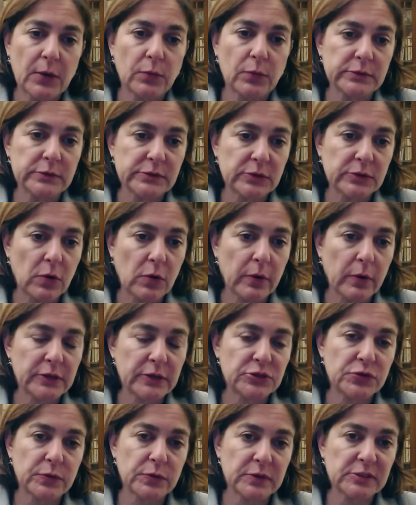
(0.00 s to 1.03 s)
that was
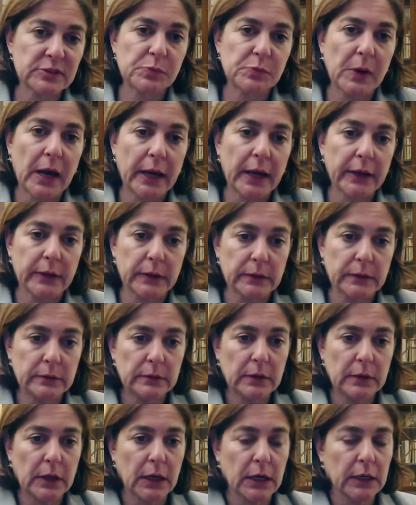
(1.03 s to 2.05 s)
going to expire
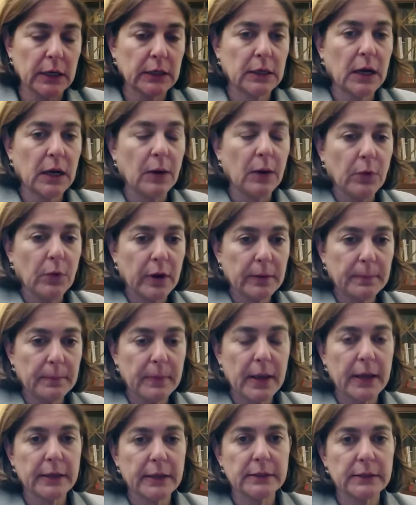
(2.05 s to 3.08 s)
come what
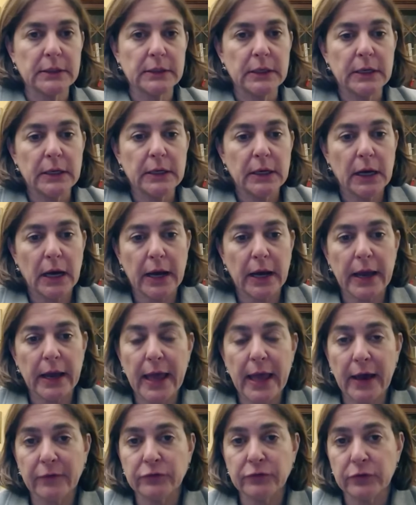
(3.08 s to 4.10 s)
may
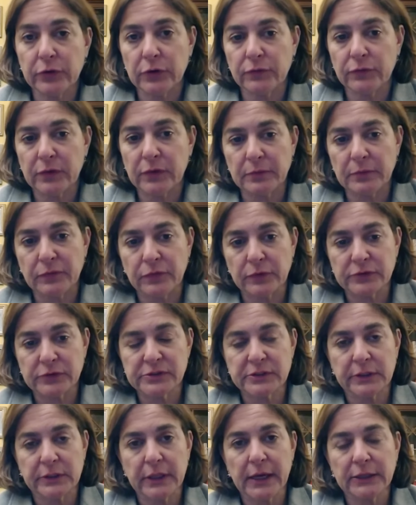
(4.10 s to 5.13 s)
after the November
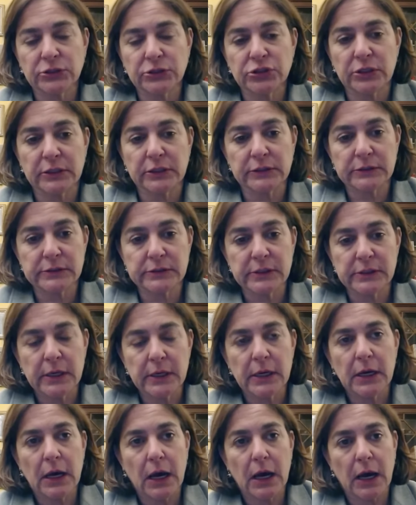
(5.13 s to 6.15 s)
1st elections